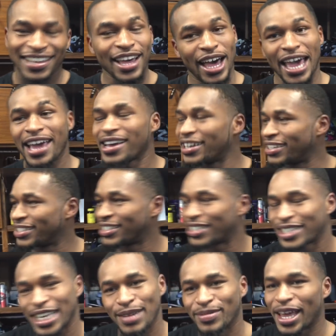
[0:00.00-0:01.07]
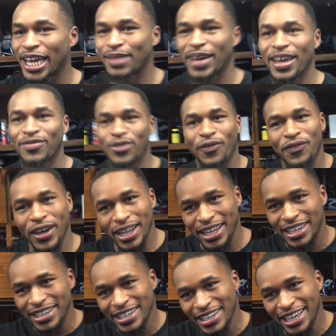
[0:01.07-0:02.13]
Hey, just keep thinking about it. If you feel
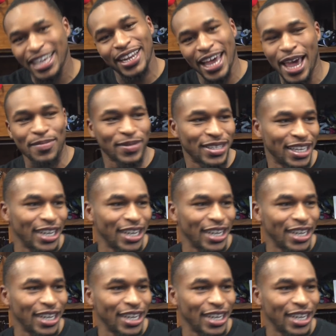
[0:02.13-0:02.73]
it, it'll happen.